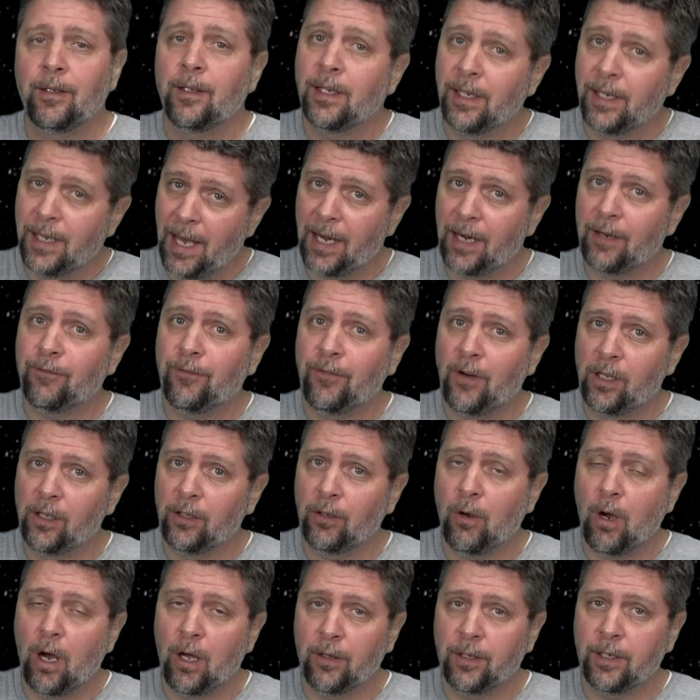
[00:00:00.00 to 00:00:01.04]
Got to follow
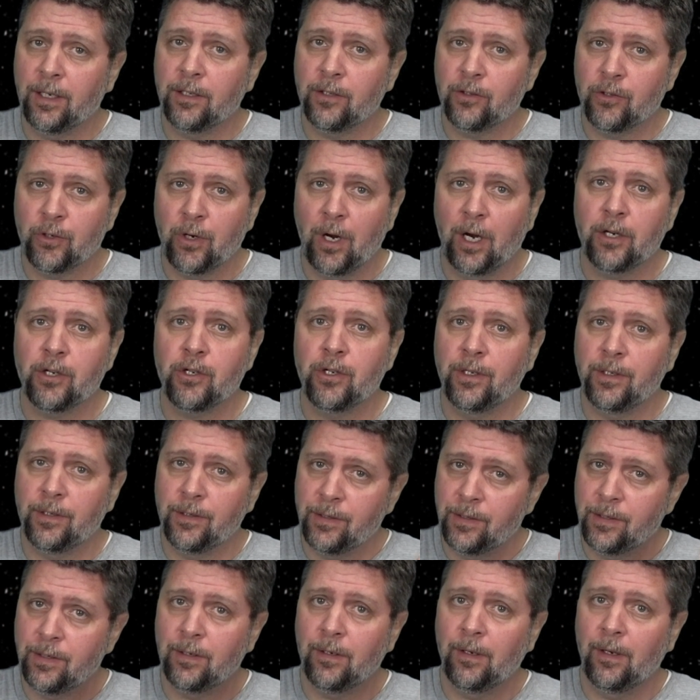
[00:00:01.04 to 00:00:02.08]
all the
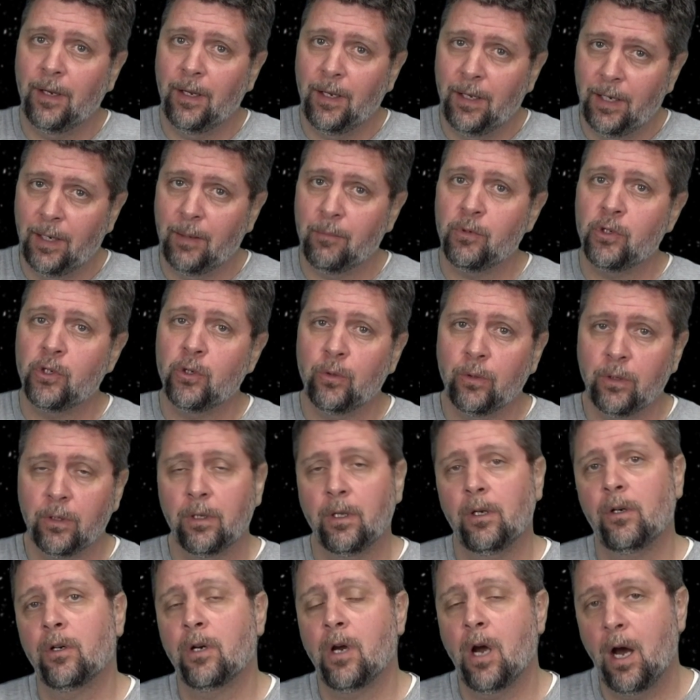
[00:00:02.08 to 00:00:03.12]
instructions, and I'm sure
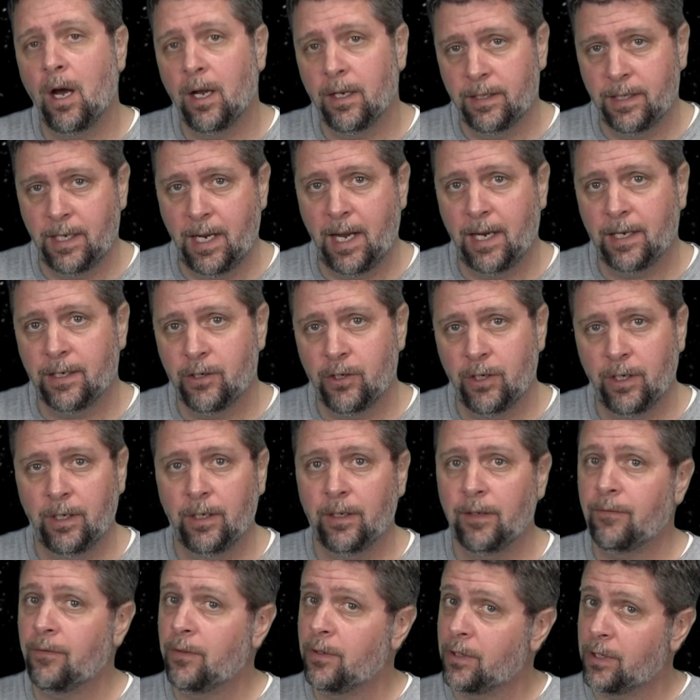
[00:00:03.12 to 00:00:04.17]
they'll contact you
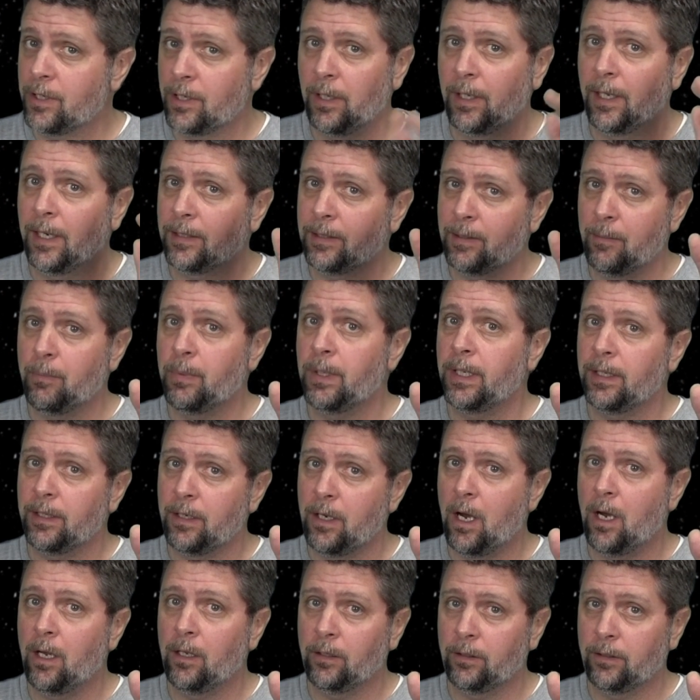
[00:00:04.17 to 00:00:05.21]
if you select a big
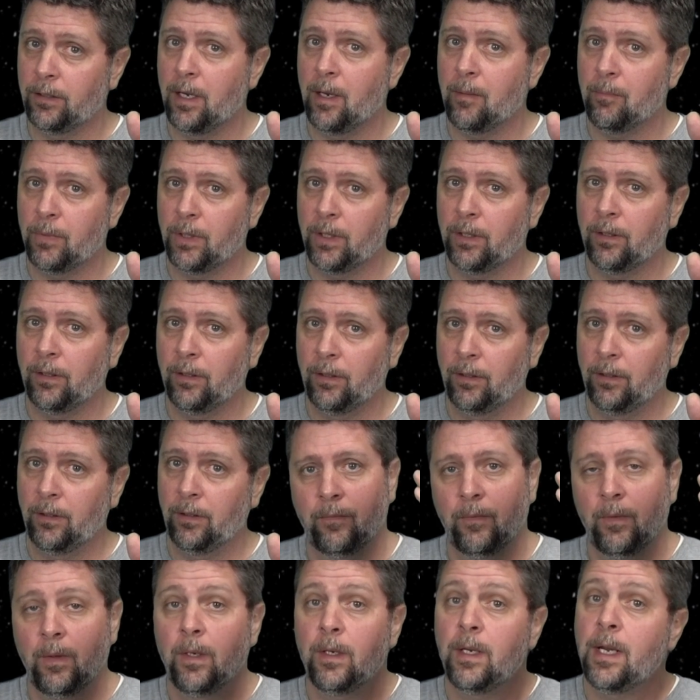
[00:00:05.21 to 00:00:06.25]
dollar number.
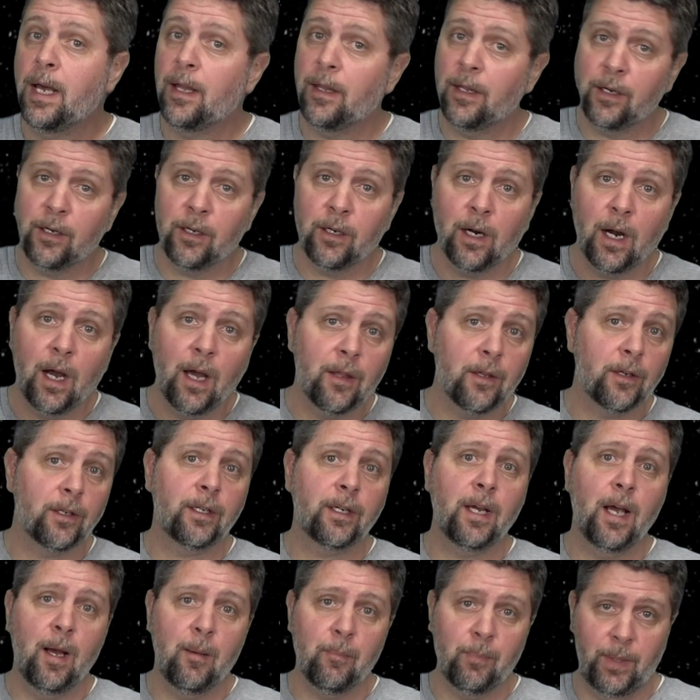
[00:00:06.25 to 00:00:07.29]
Now, there are other
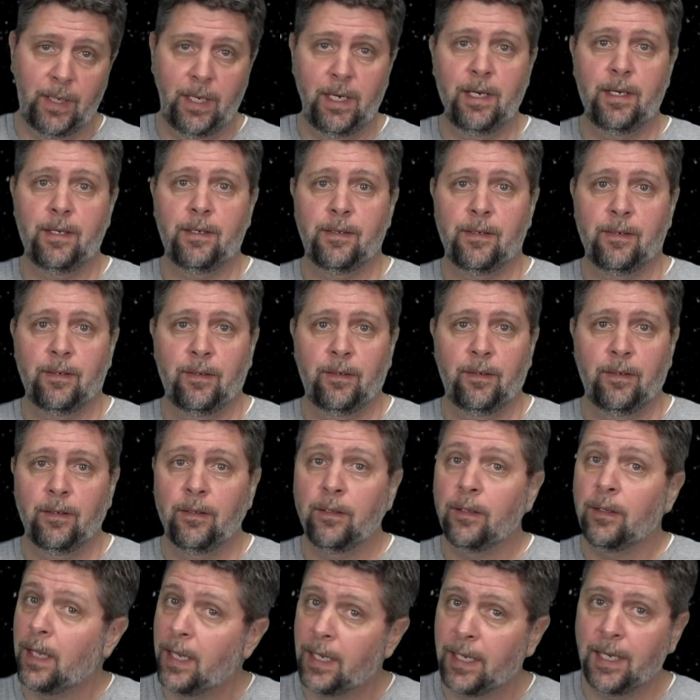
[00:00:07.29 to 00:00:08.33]
companies.
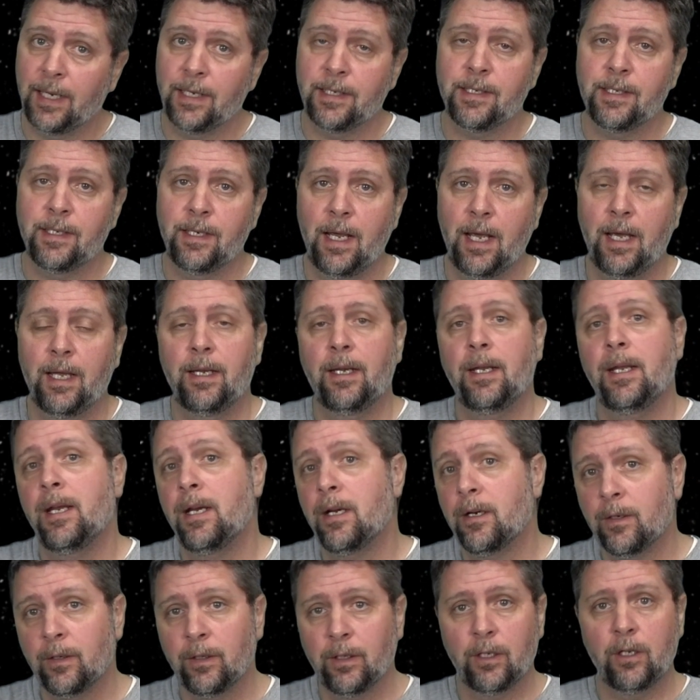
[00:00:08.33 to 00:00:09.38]
Like I said,
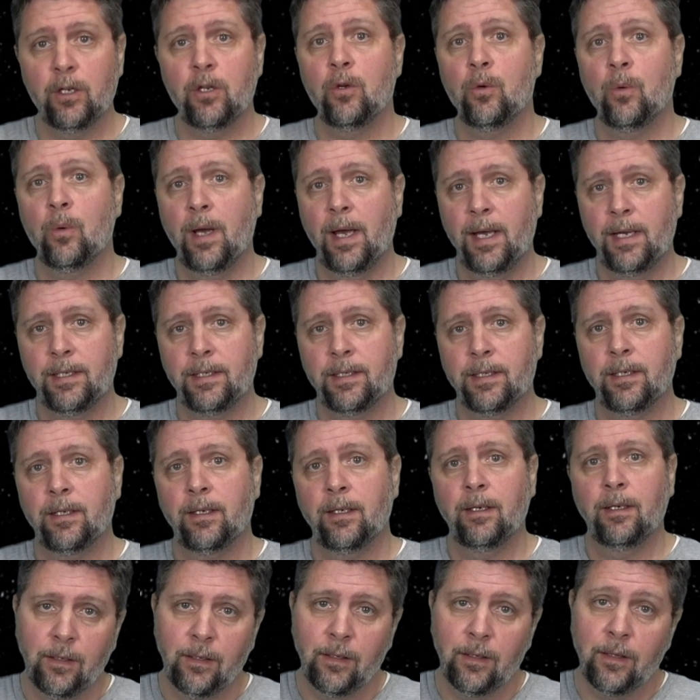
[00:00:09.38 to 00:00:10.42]
here in the US,
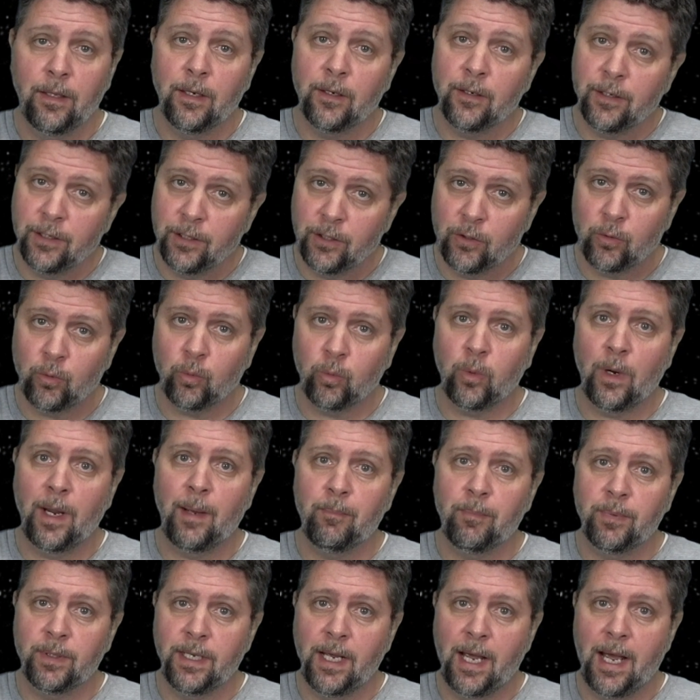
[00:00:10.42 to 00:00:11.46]
there is
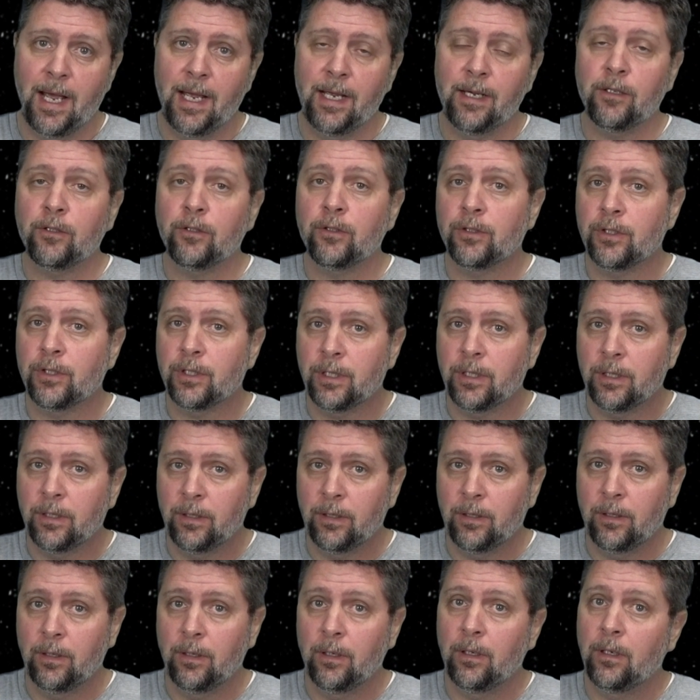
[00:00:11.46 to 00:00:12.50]
Reptiles,
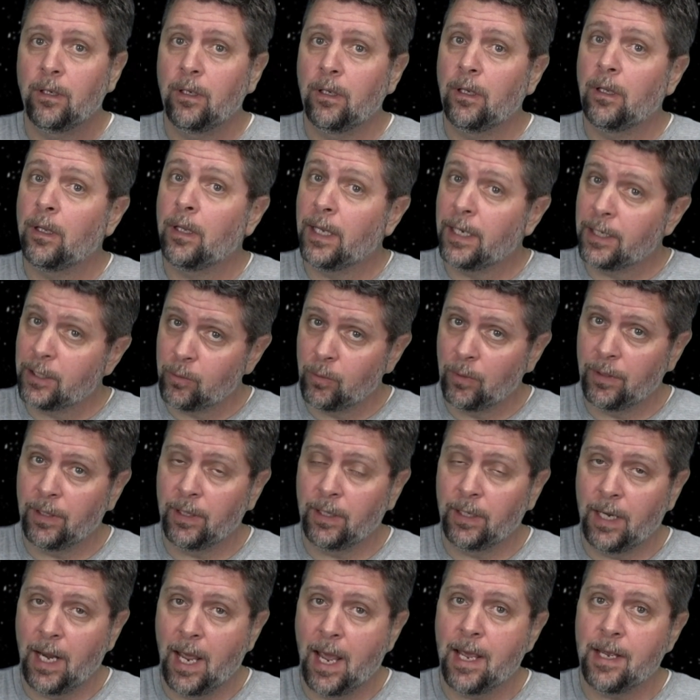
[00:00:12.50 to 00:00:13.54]
that's with
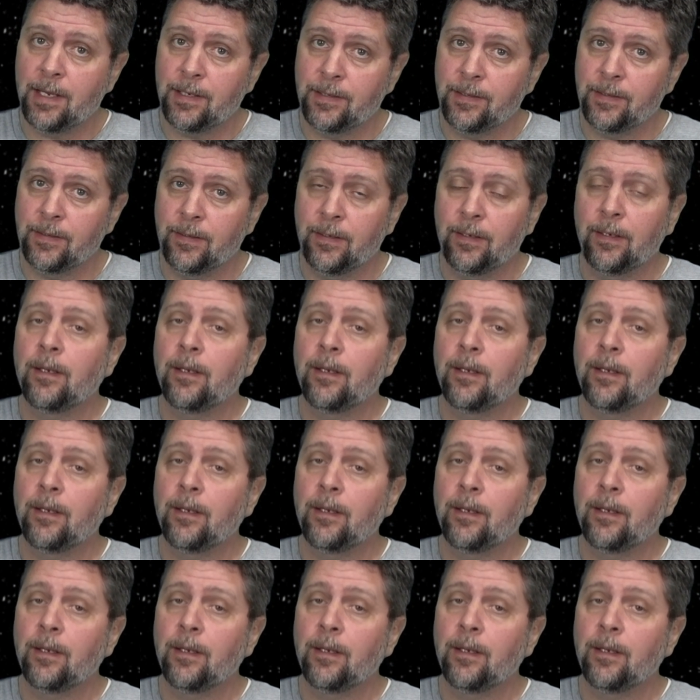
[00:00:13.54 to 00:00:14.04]
an S,